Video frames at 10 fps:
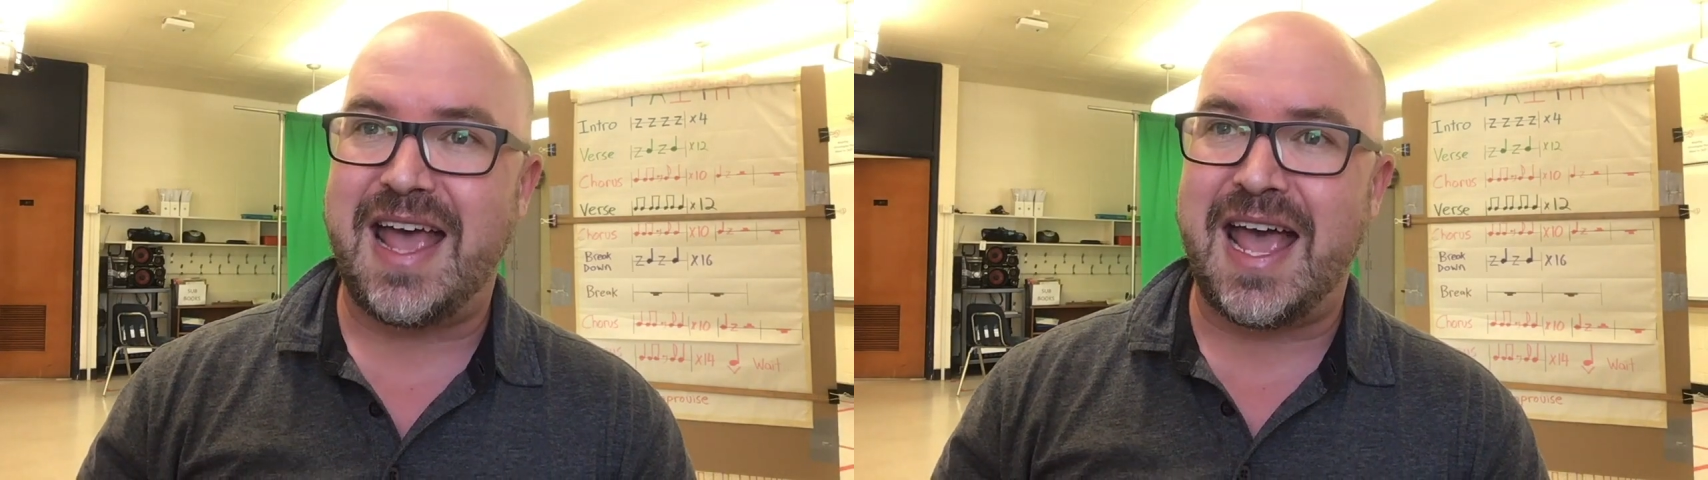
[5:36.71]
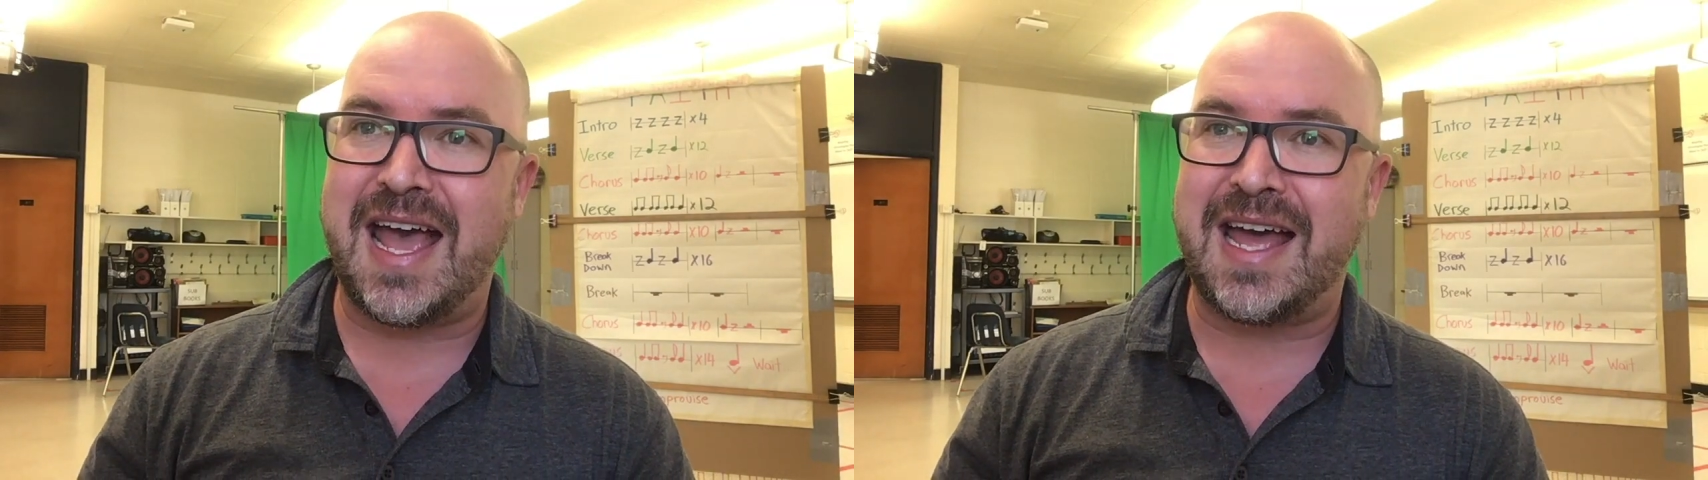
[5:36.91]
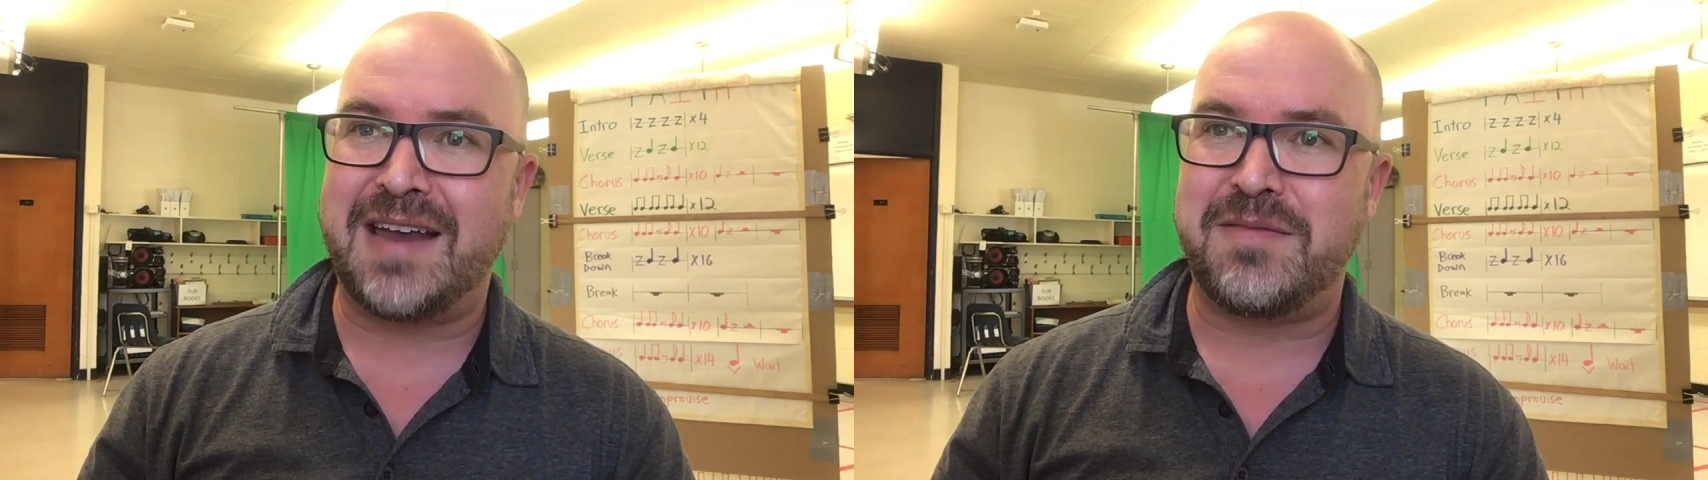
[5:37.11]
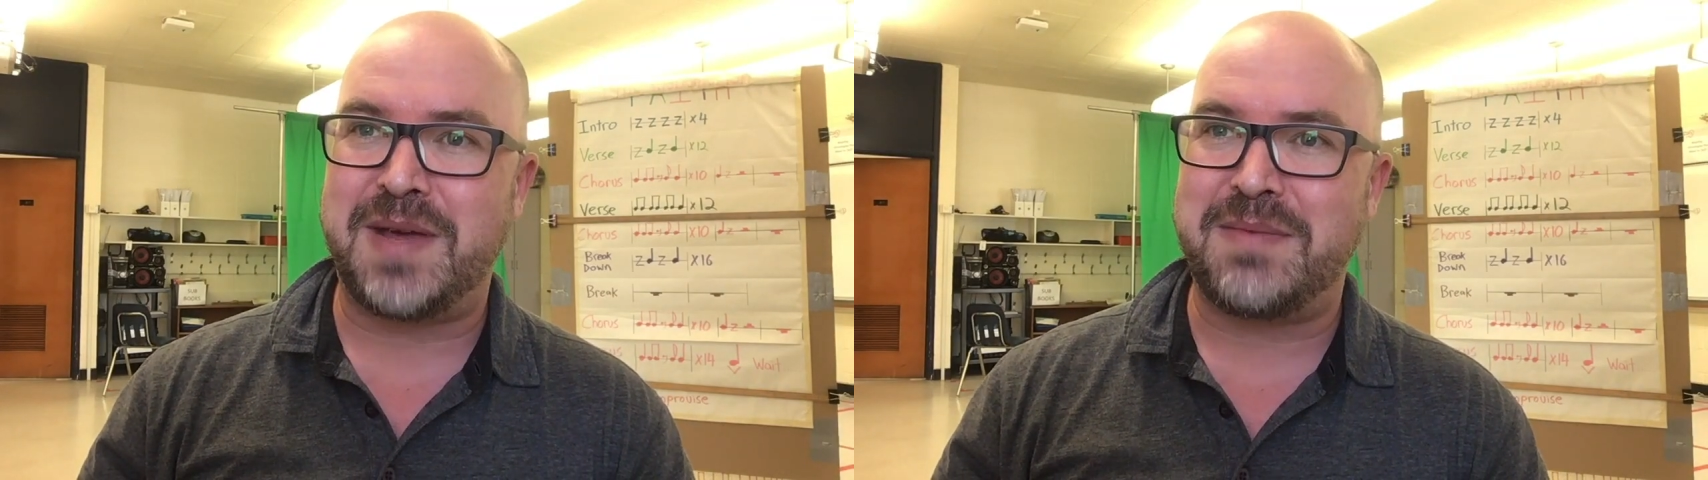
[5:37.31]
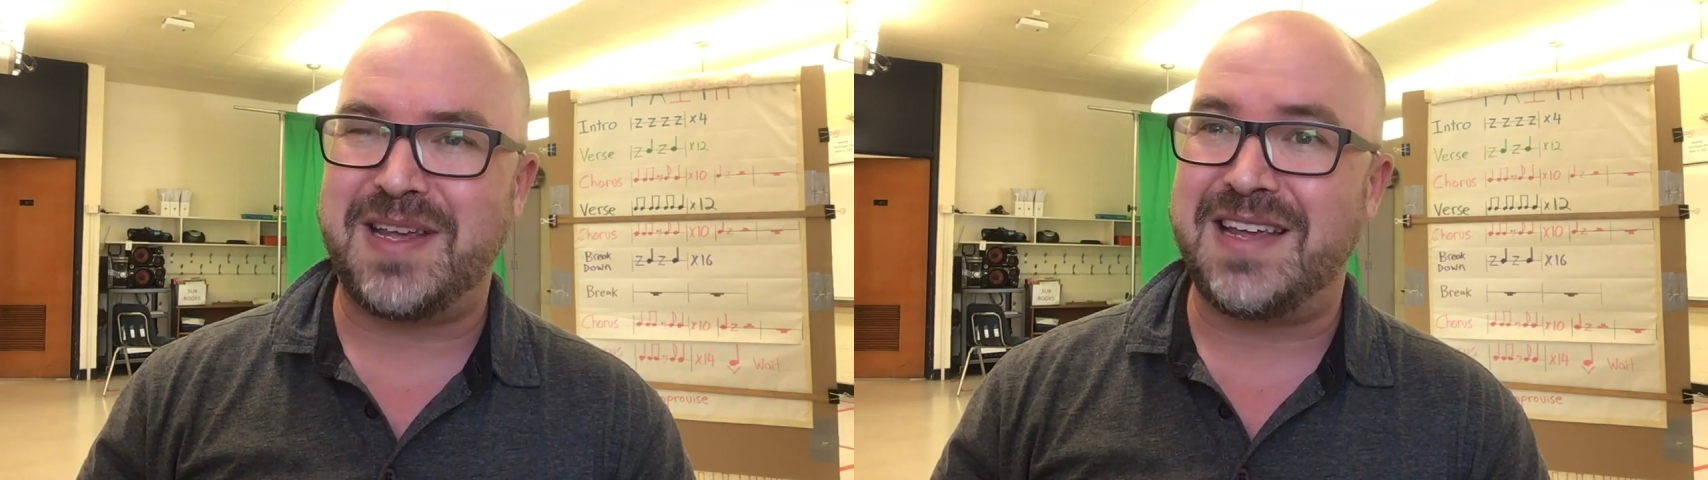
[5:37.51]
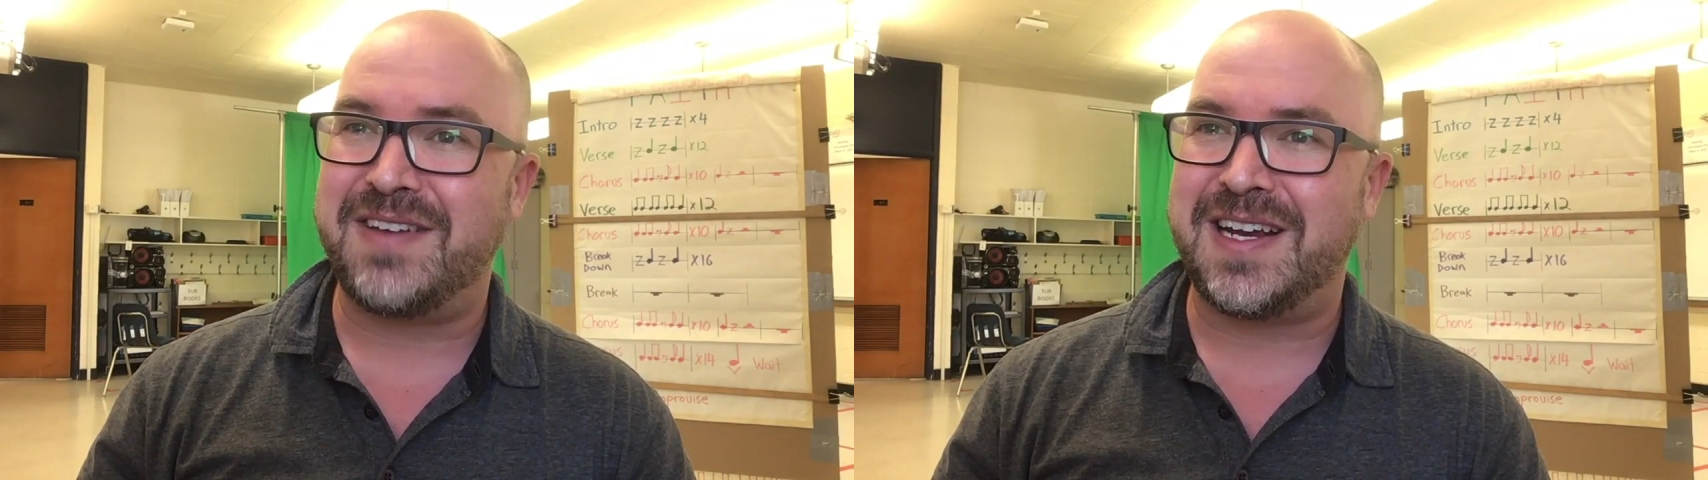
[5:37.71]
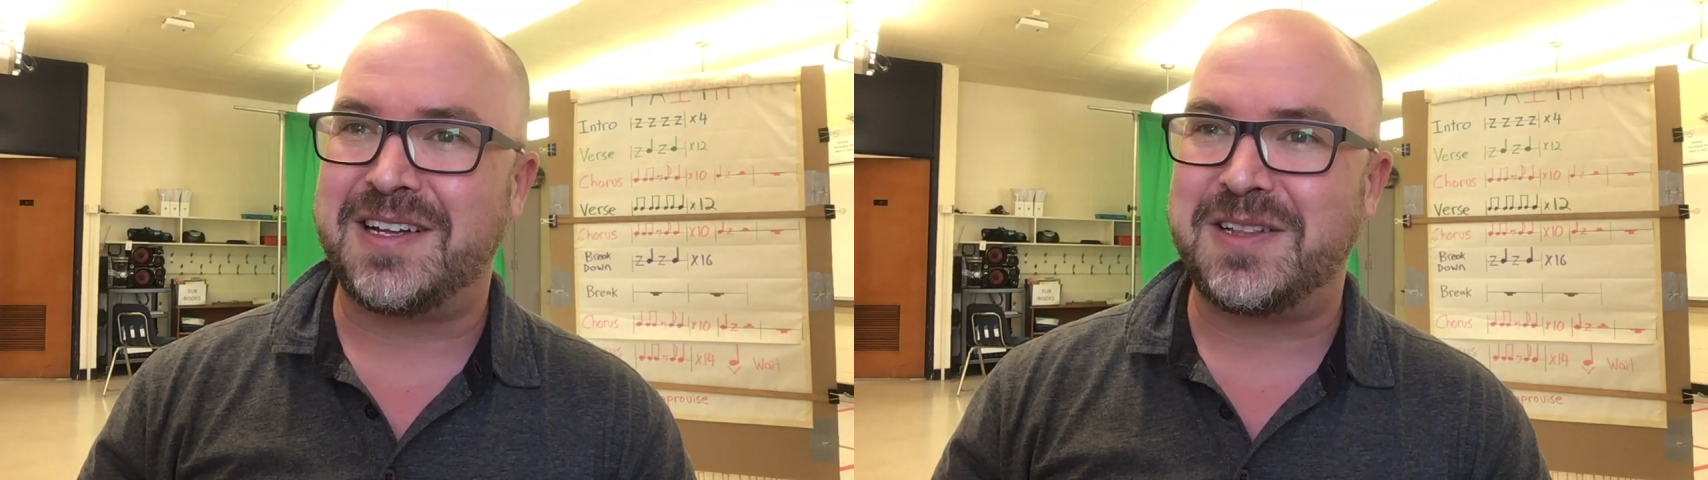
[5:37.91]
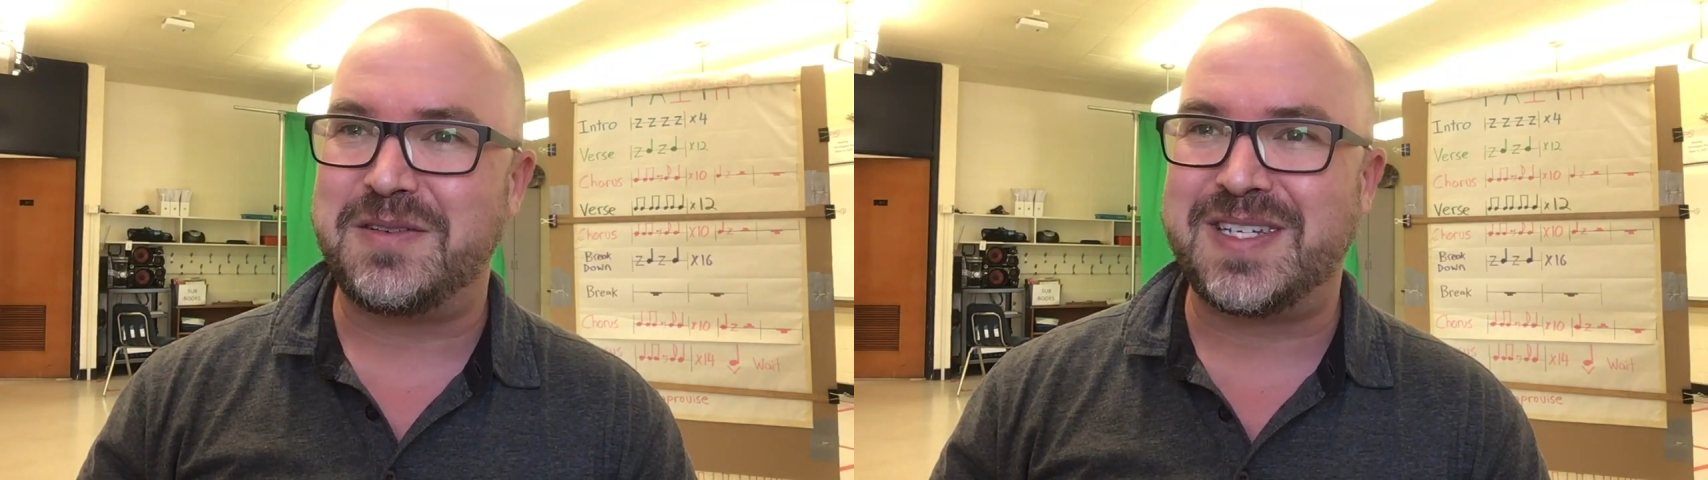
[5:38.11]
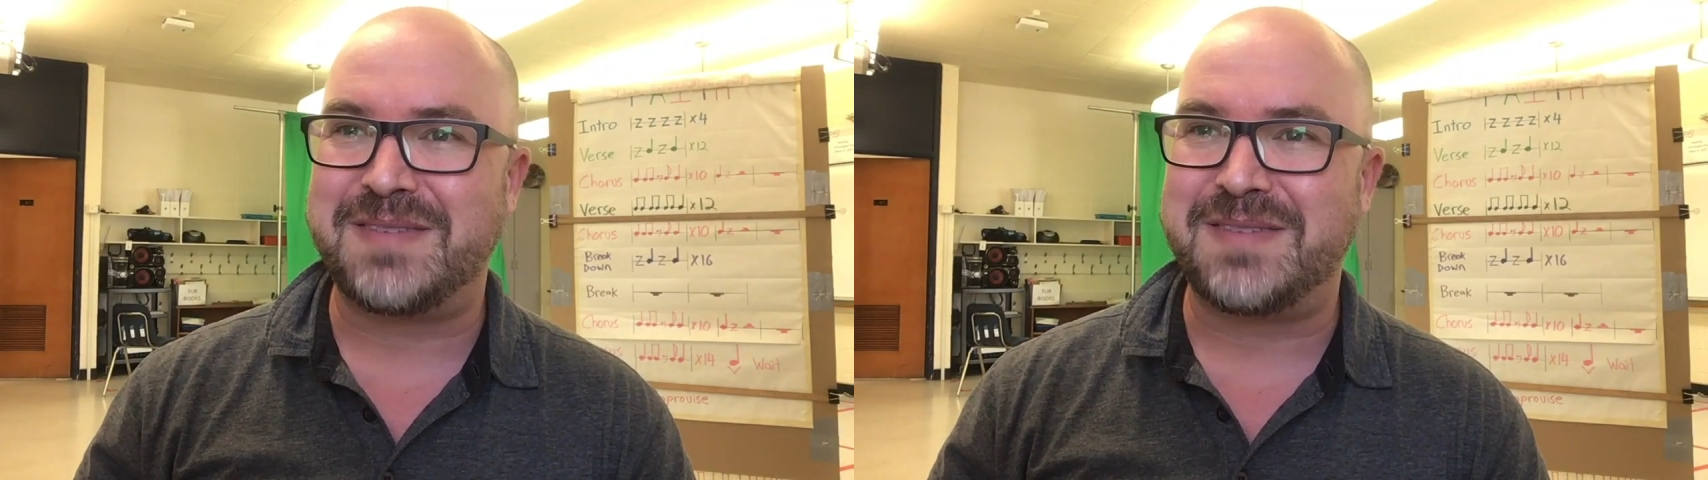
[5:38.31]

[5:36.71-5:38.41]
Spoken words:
and maybe even include